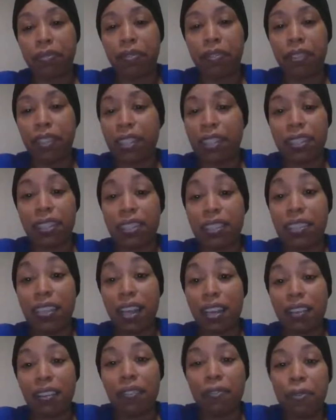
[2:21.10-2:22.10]
this is
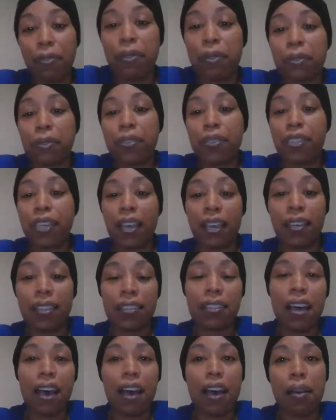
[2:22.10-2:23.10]
not the first or second
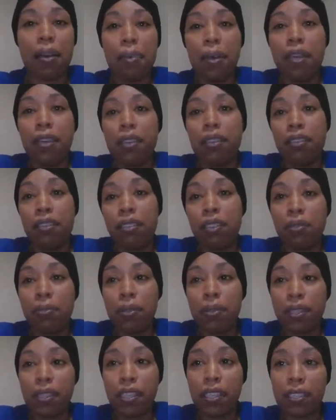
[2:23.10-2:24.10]
time. So
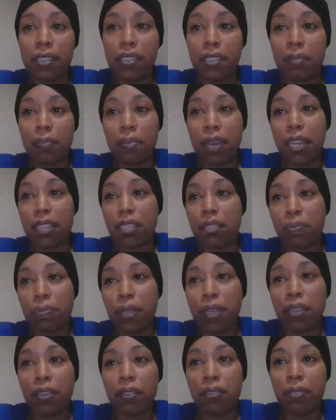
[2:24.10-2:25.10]
when things are messed
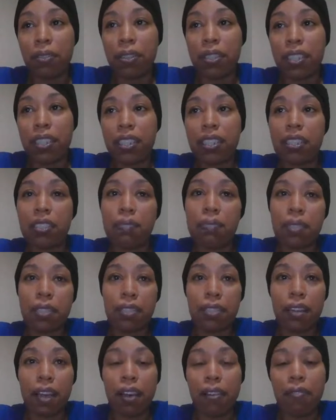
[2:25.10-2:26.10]
with or systems
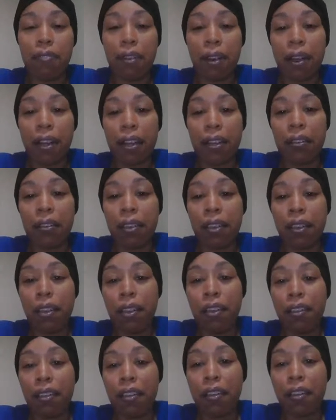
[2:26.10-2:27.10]
are not right
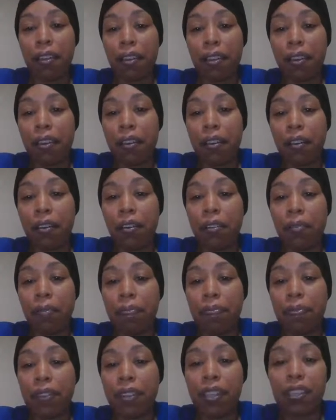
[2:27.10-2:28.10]

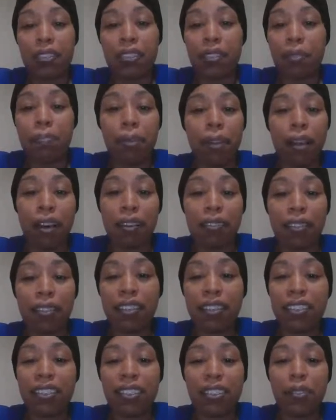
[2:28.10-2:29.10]
and things are blocked
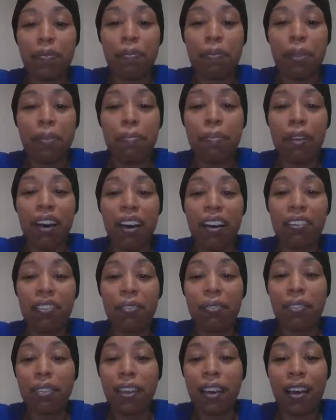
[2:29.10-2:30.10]
that shouldn't be blocked
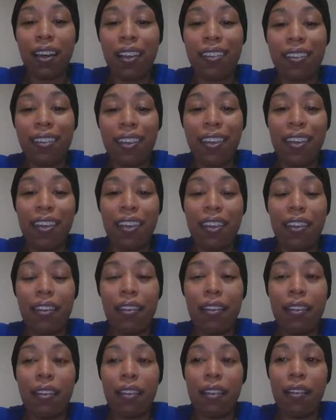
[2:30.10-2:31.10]
on the other end,
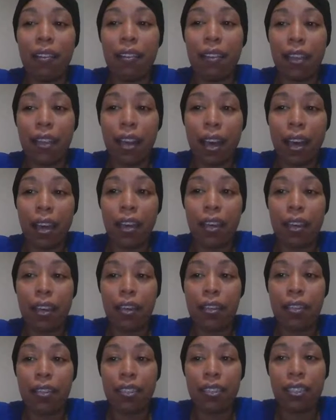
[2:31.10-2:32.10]
then I
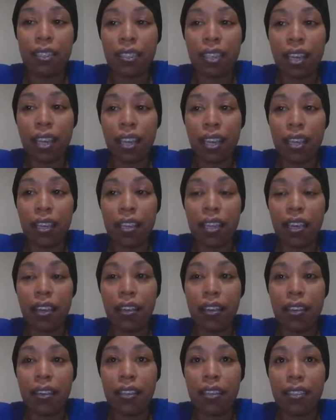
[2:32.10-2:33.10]
understand that
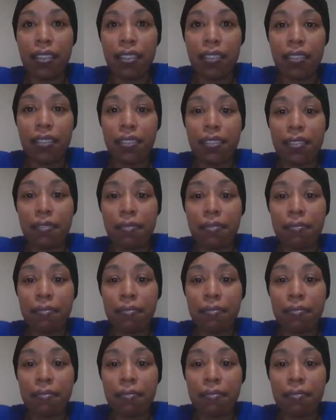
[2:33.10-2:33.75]
it's